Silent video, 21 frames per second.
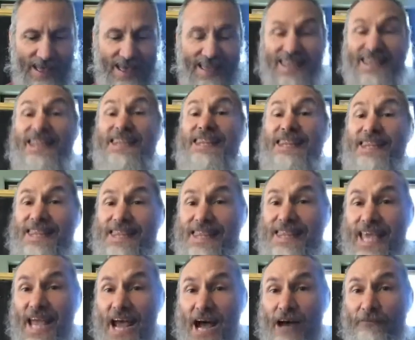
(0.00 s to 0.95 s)

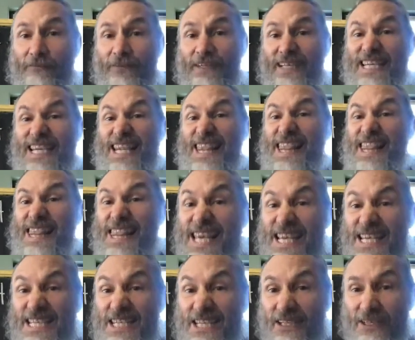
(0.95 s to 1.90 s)
Theophilus
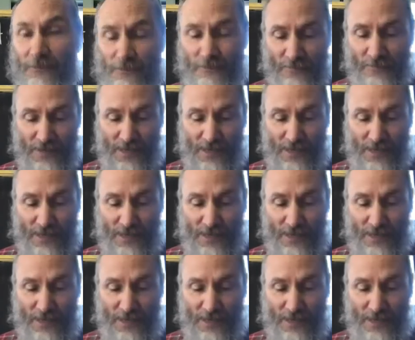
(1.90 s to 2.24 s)
thistle.